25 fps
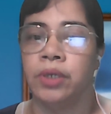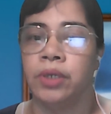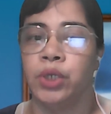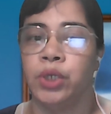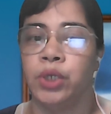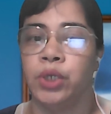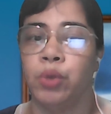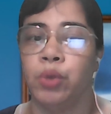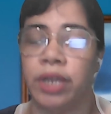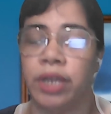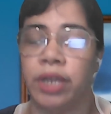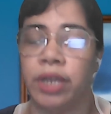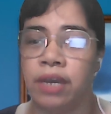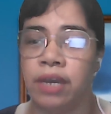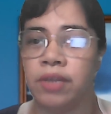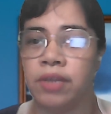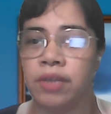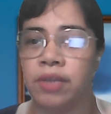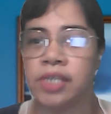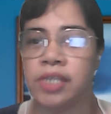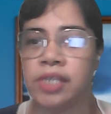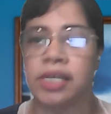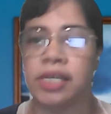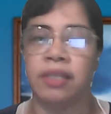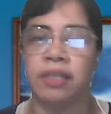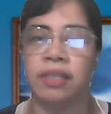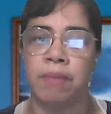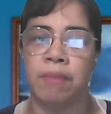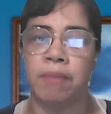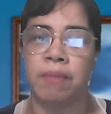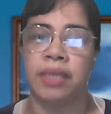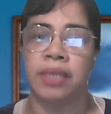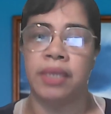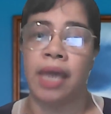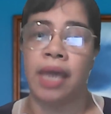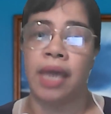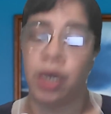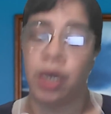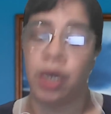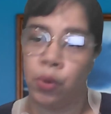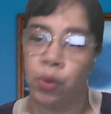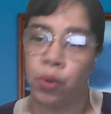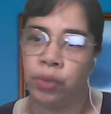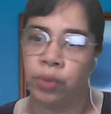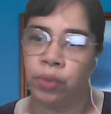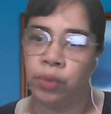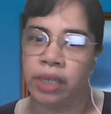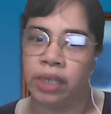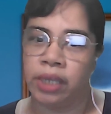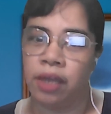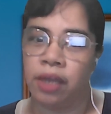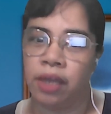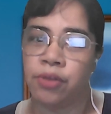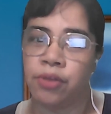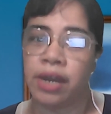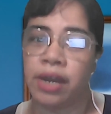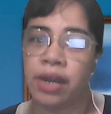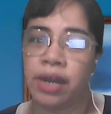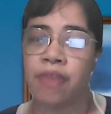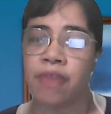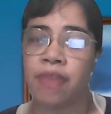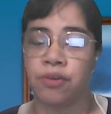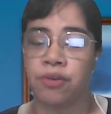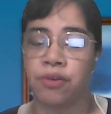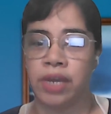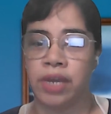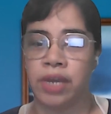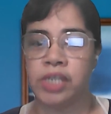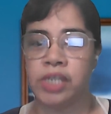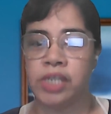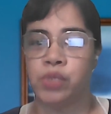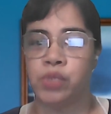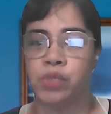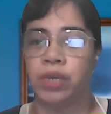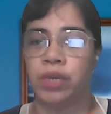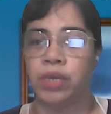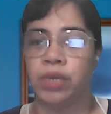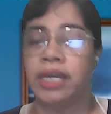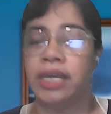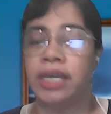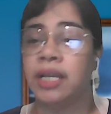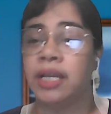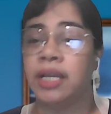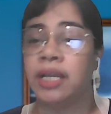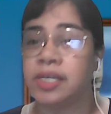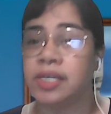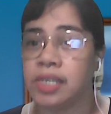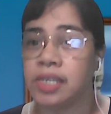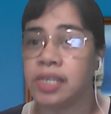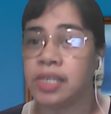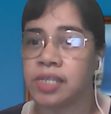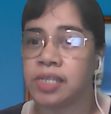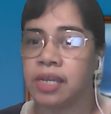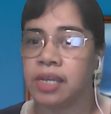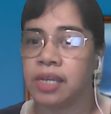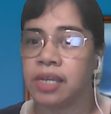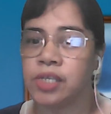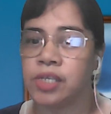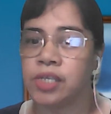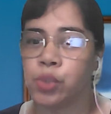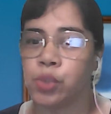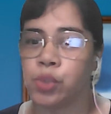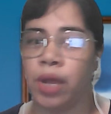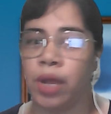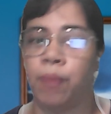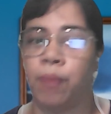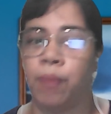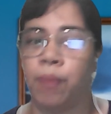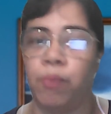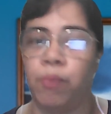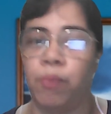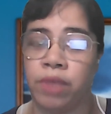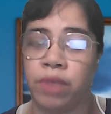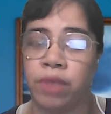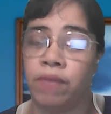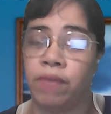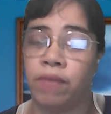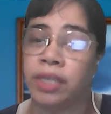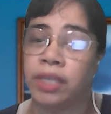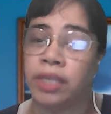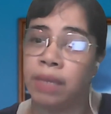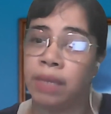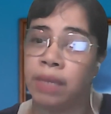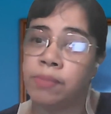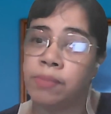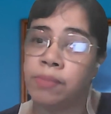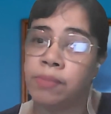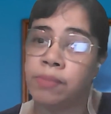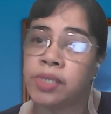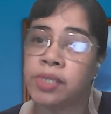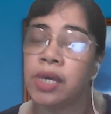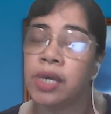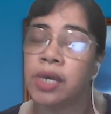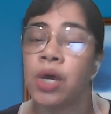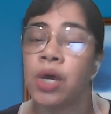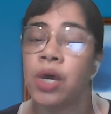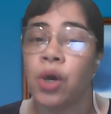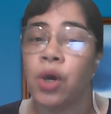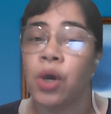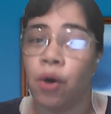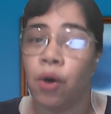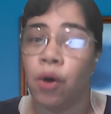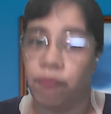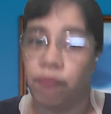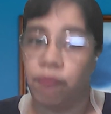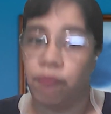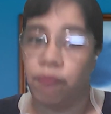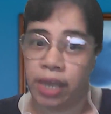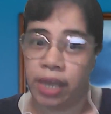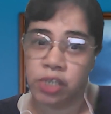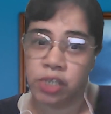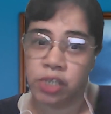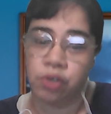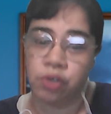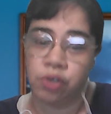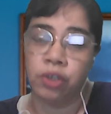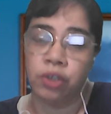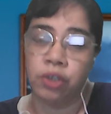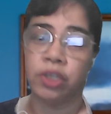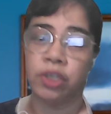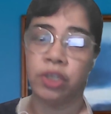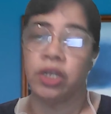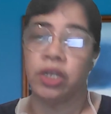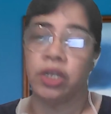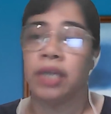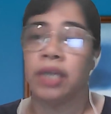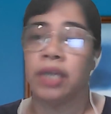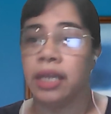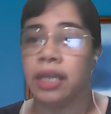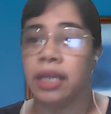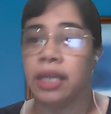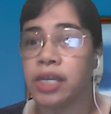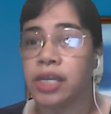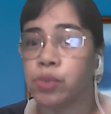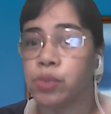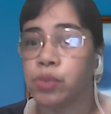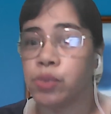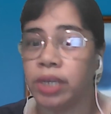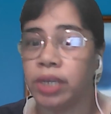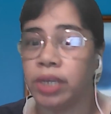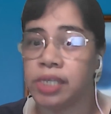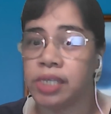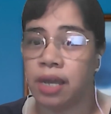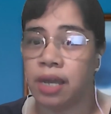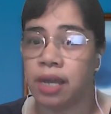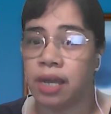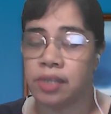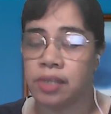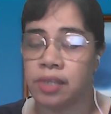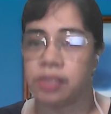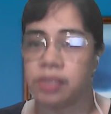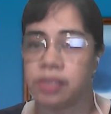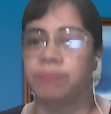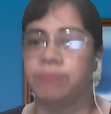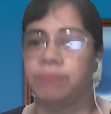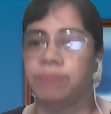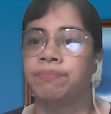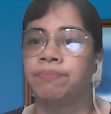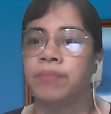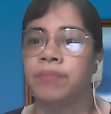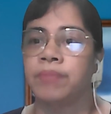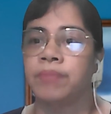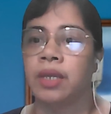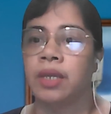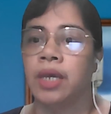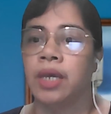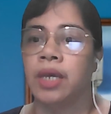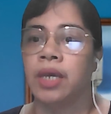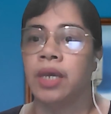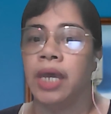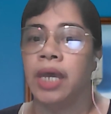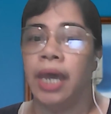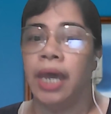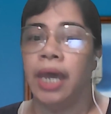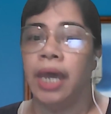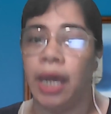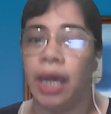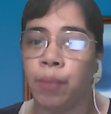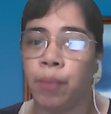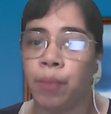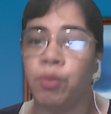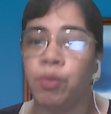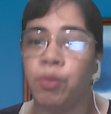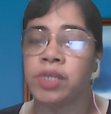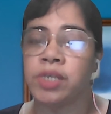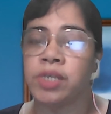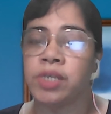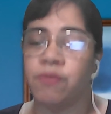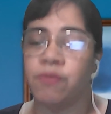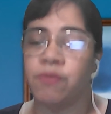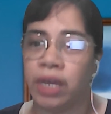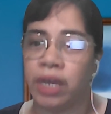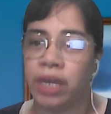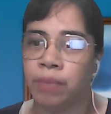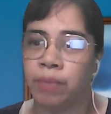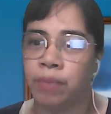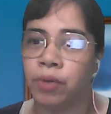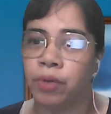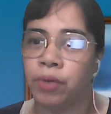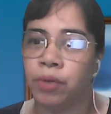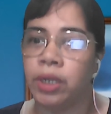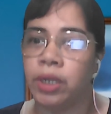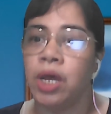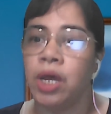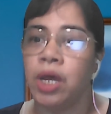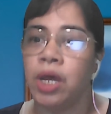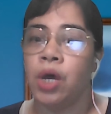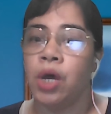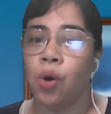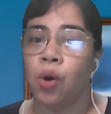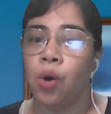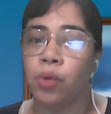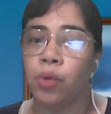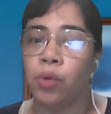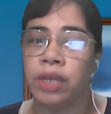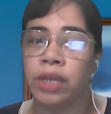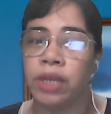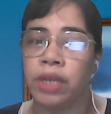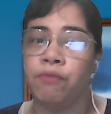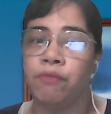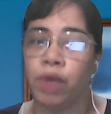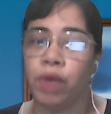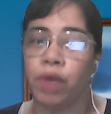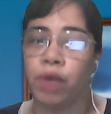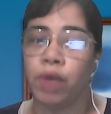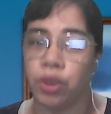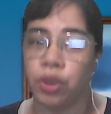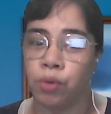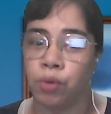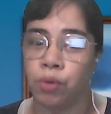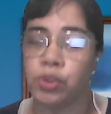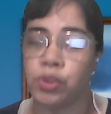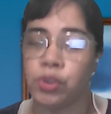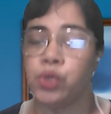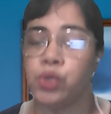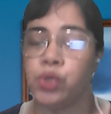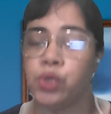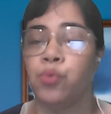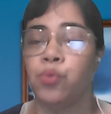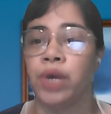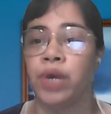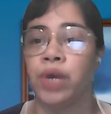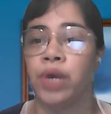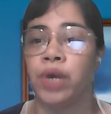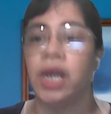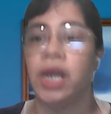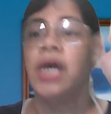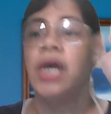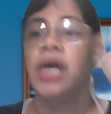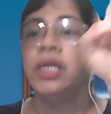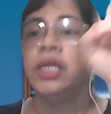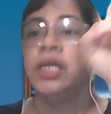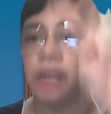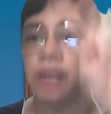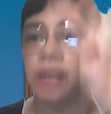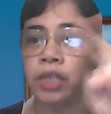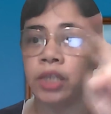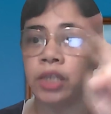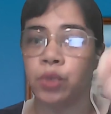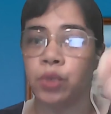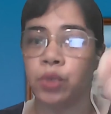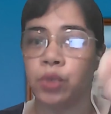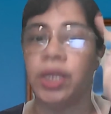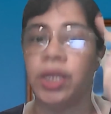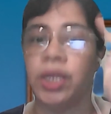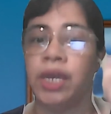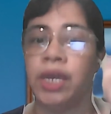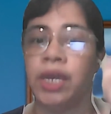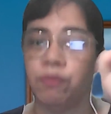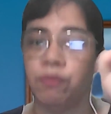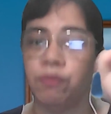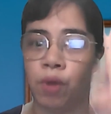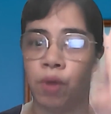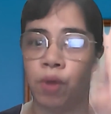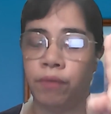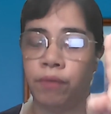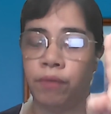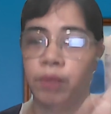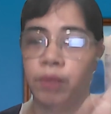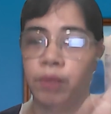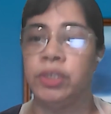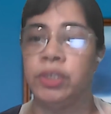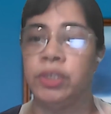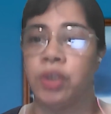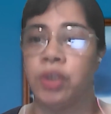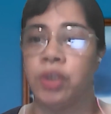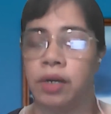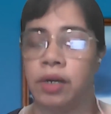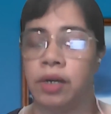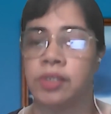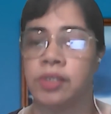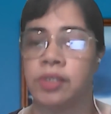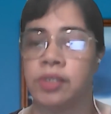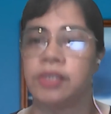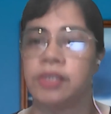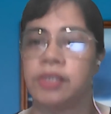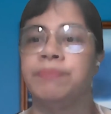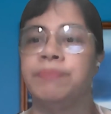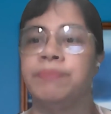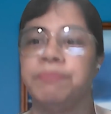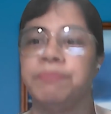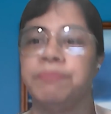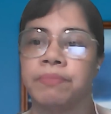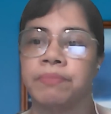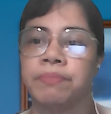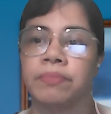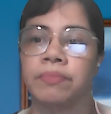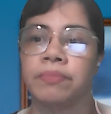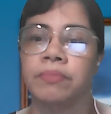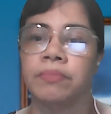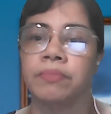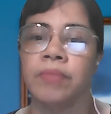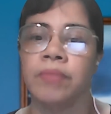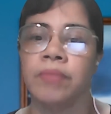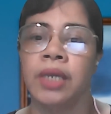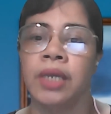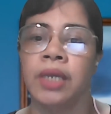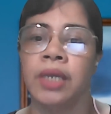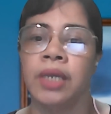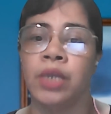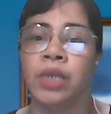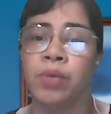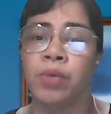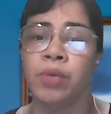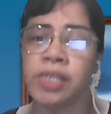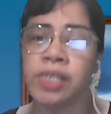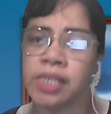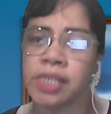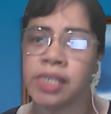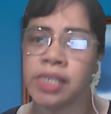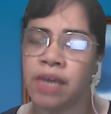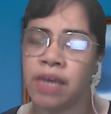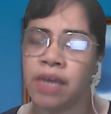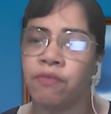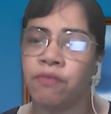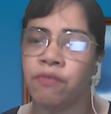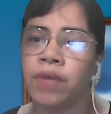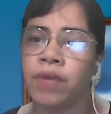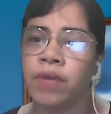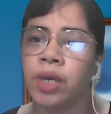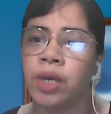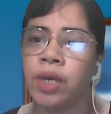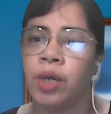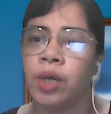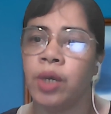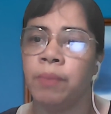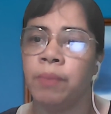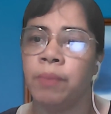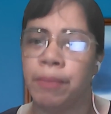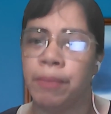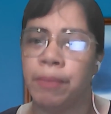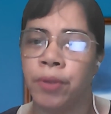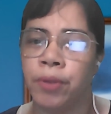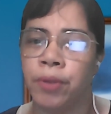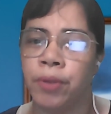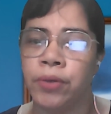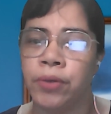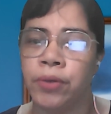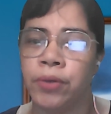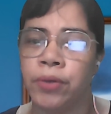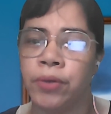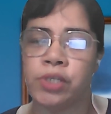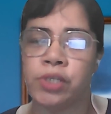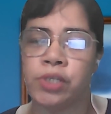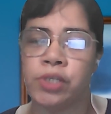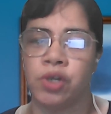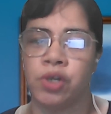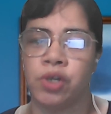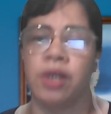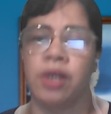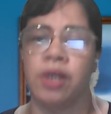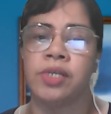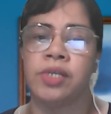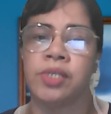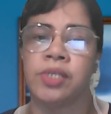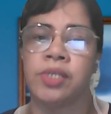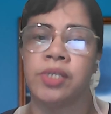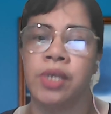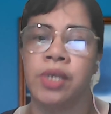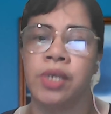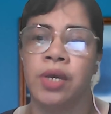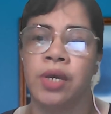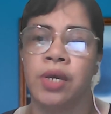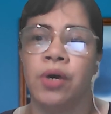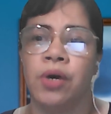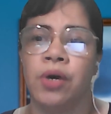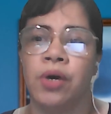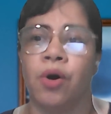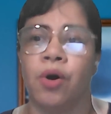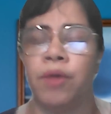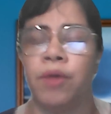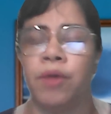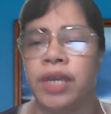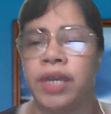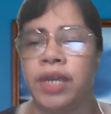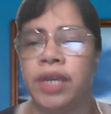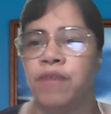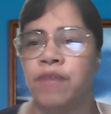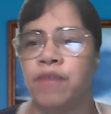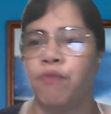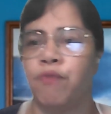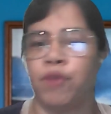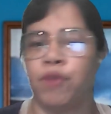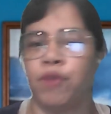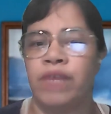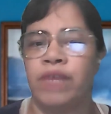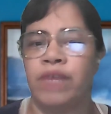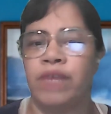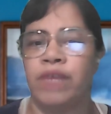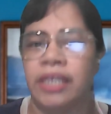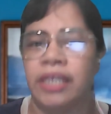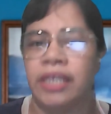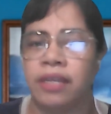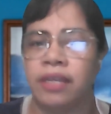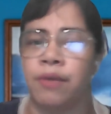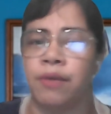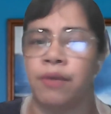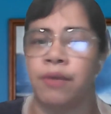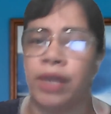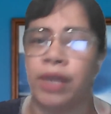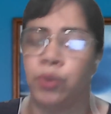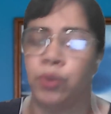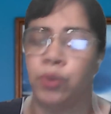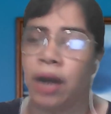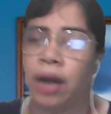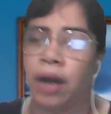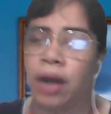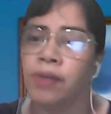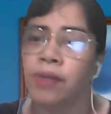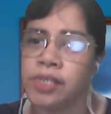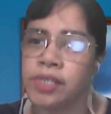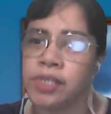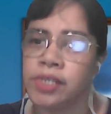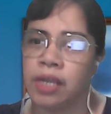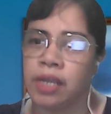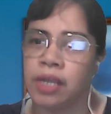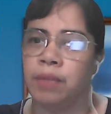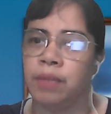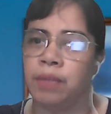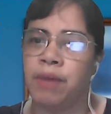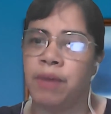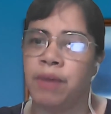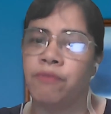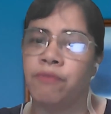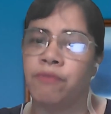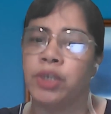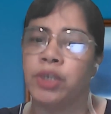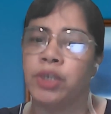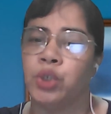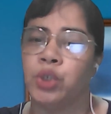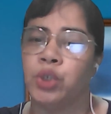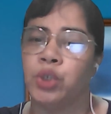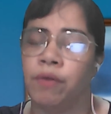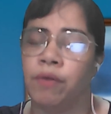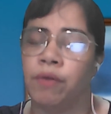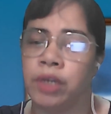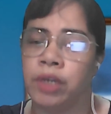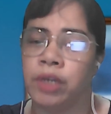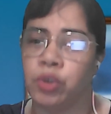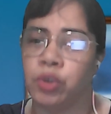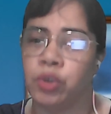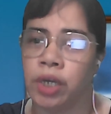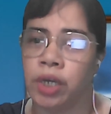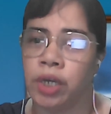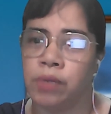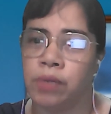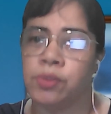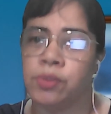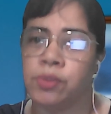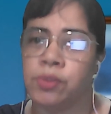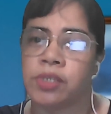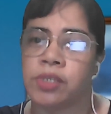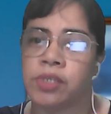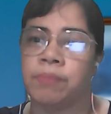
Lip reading: You will hear this sentiment echoed in other gatherings where legal assistance to help with the victims of extrajudicial killings were discussed. Help was available only for those who were not really involved with drugs. It was as if people who use drugs already forfeited their right to counsel by virtue of their drug use.